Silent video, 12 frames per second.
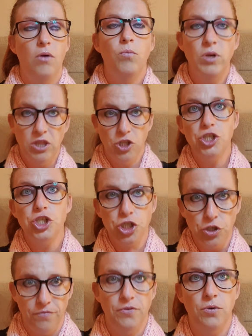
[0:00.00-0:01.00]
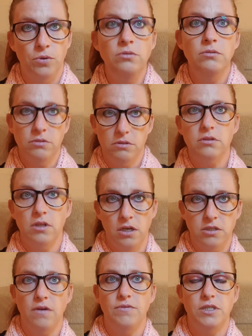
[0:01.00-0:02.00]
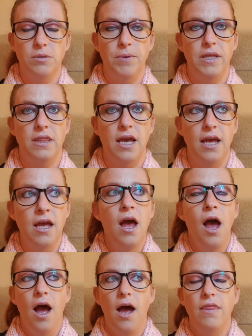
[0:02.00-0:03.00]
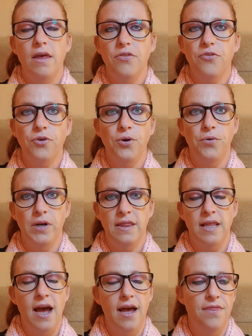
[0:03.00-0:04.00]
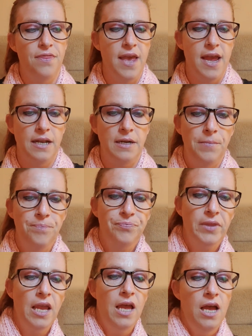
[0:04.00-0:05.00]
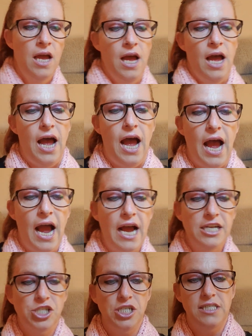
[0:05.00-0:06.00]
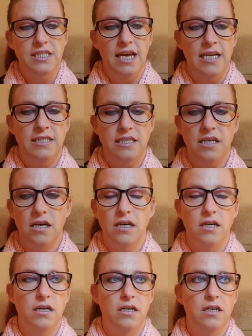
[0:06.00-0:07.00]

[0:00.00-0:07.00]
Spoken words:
with the shovel that had obviously been there, and they threw her in that. And then Ashley says that